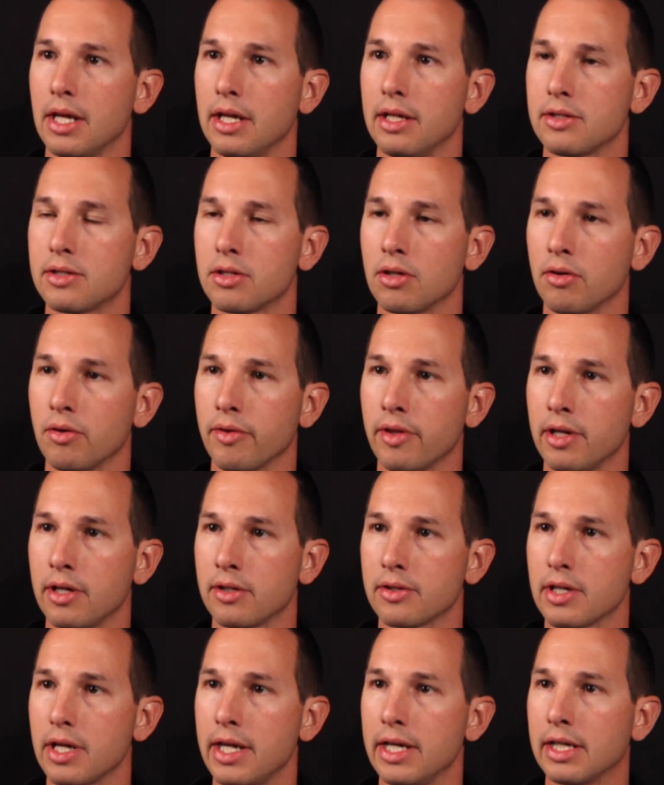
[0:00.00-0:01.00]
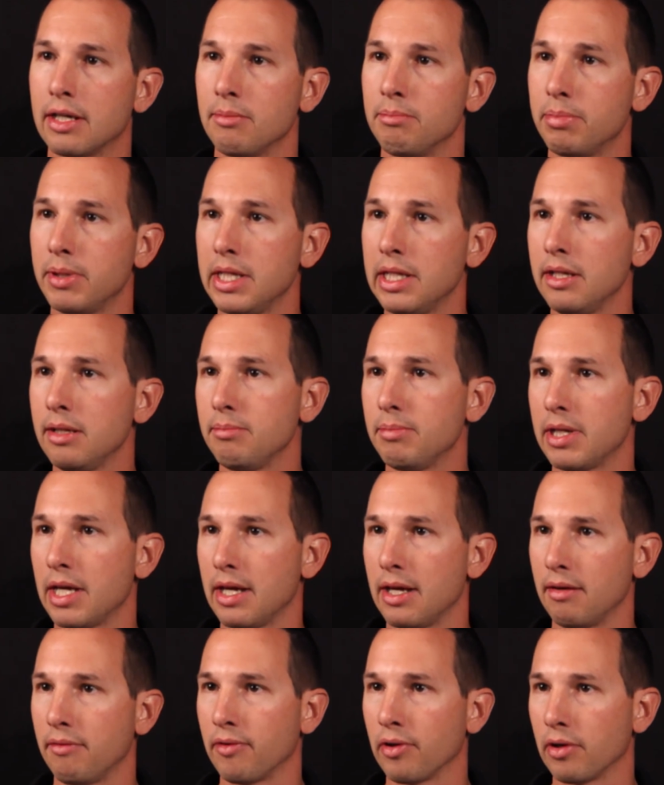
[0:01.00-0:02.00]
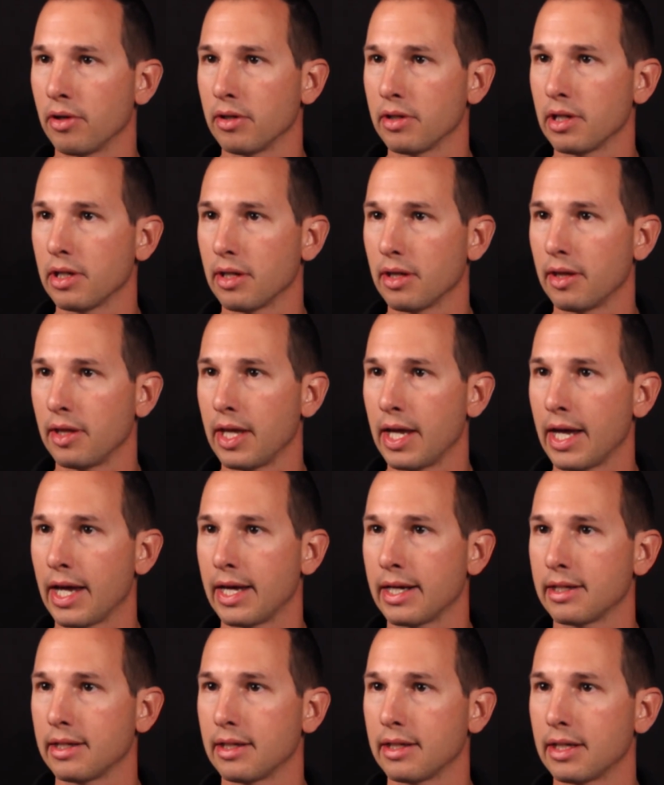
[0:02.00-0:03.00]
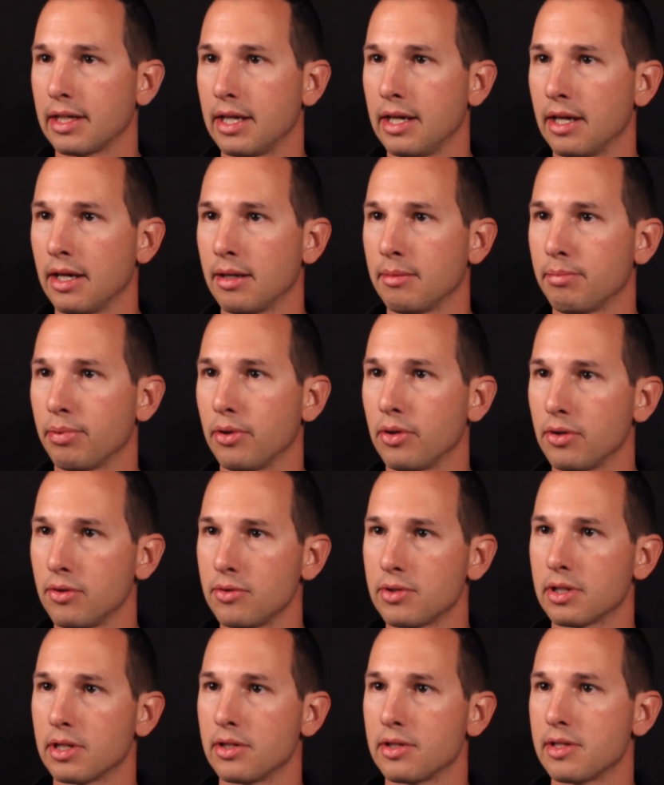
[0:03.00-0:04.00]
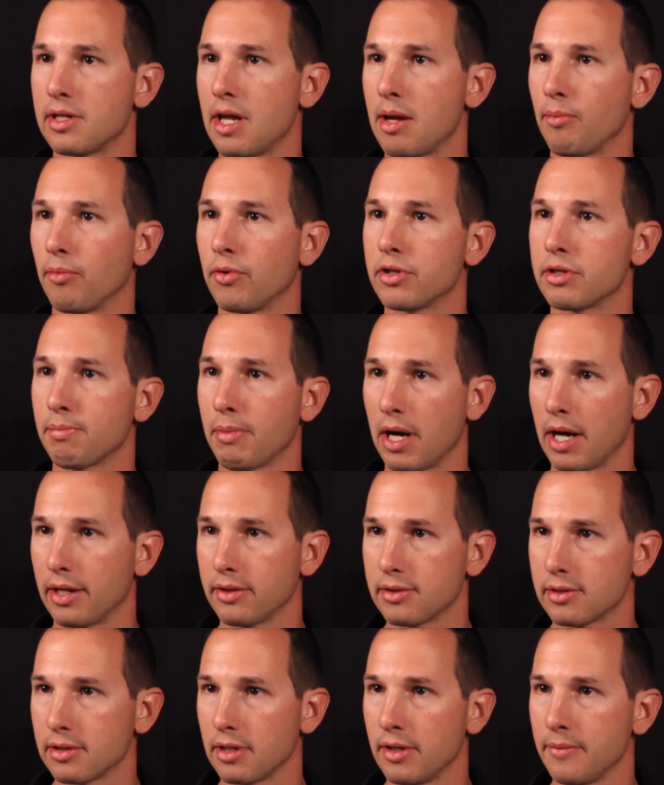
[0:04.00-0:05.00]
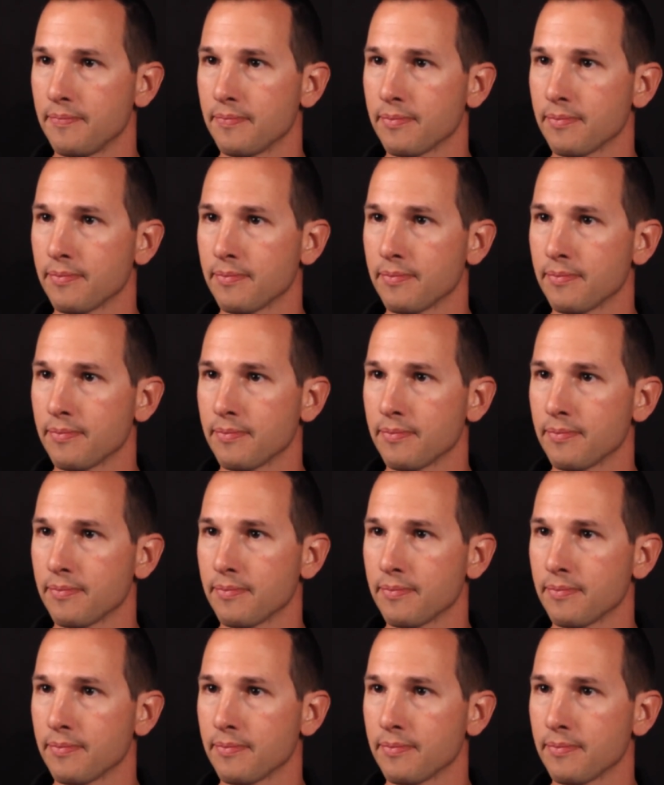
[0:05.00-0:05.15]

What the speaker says: And so there's a competing behavior that can produce the same response.